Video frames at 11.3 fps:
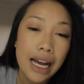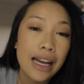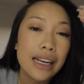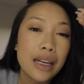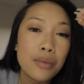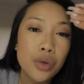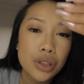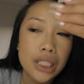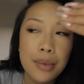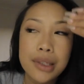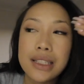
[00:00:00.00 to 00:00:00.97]
I need more
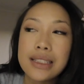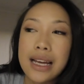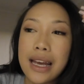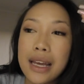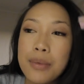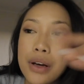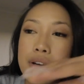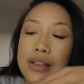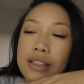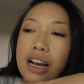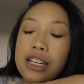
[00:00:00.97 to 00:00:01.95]
time in a day
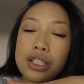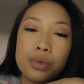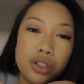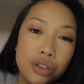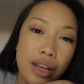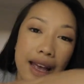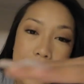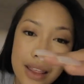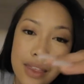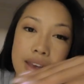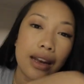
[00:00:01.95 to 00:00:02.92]
because I just want to do
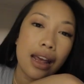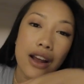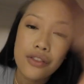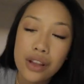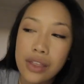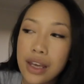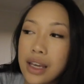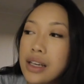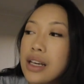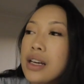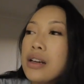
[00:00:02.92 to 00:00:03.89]
anything and
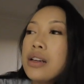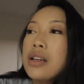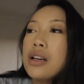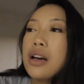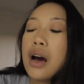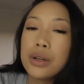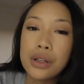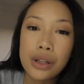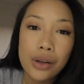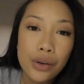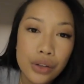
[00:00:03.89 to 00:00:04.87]
everything. I want
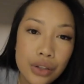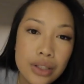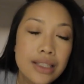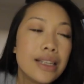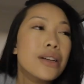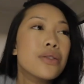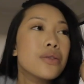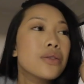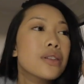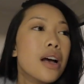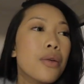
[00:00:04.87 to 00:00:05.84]
to learn new
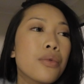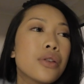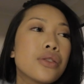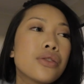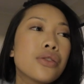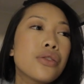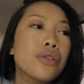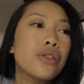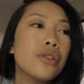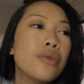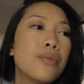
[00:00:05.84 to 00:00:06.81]
skills. I want
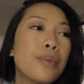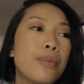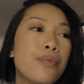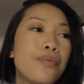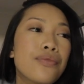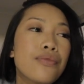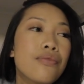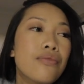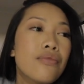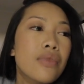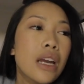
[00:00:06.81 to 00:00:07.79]
to
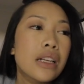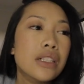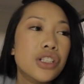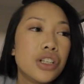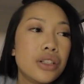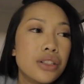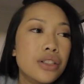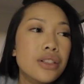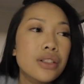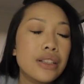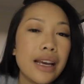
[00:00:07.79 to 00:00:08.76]

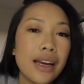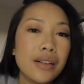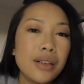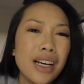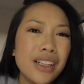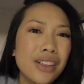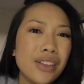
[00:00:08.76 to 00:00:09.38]
just, yeah, I don't